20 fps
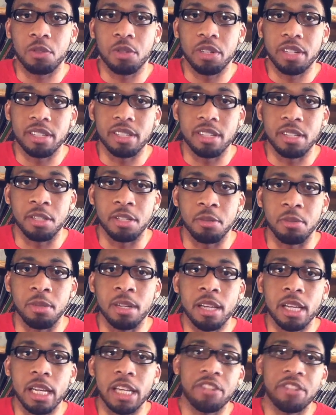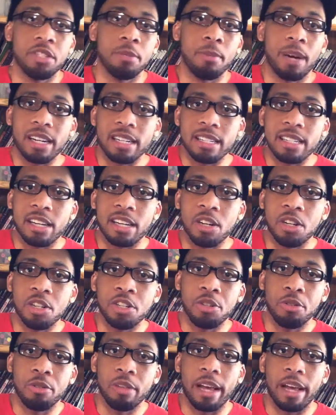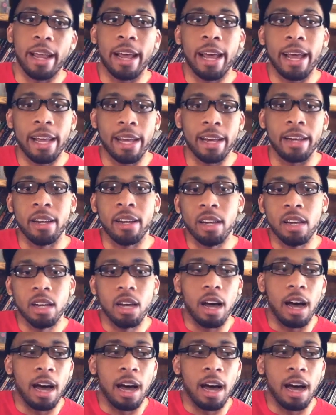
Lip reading: criticism. If somebody tells you that, hey,